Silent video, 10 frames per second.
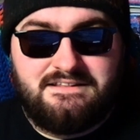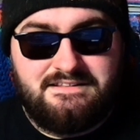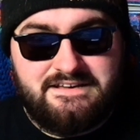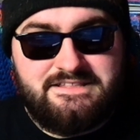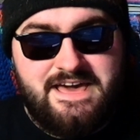
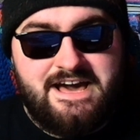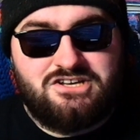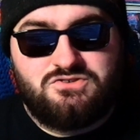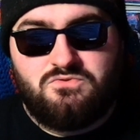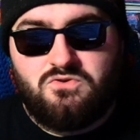the
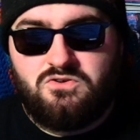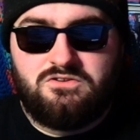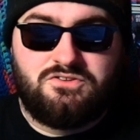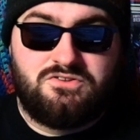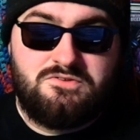actual
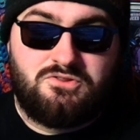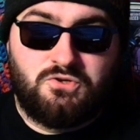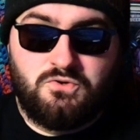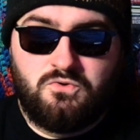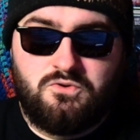
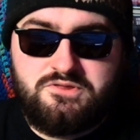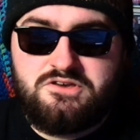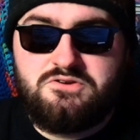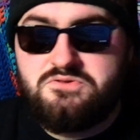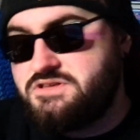tools
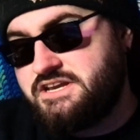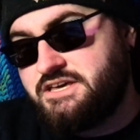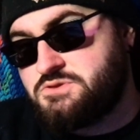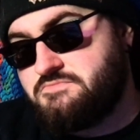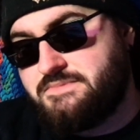used in the
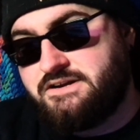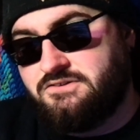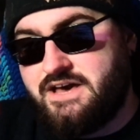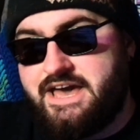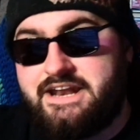
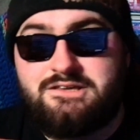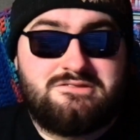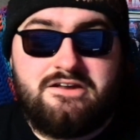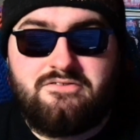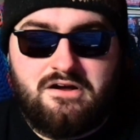instrumental, and
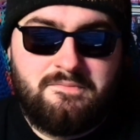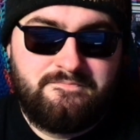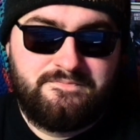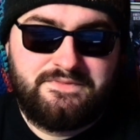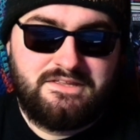etc.
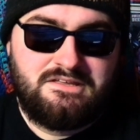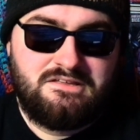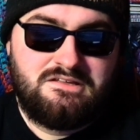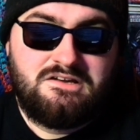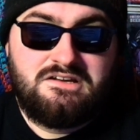
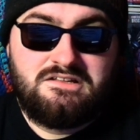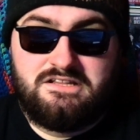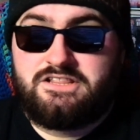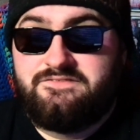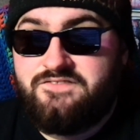
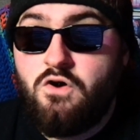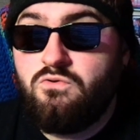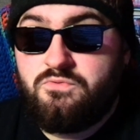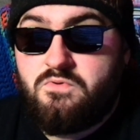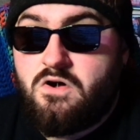Like, the
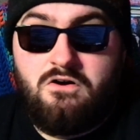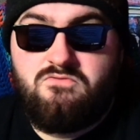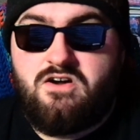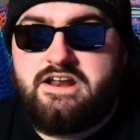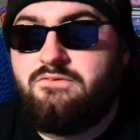vocals were
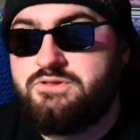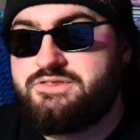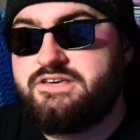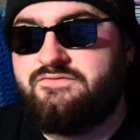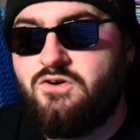alright. I will
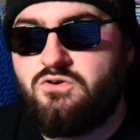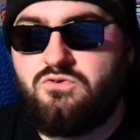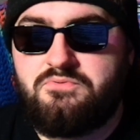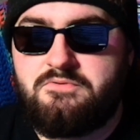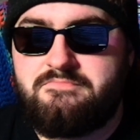say the
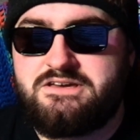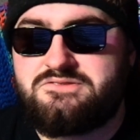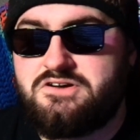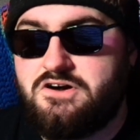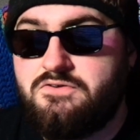vocals were
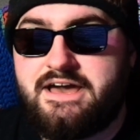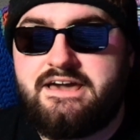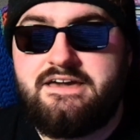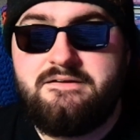mixed okay.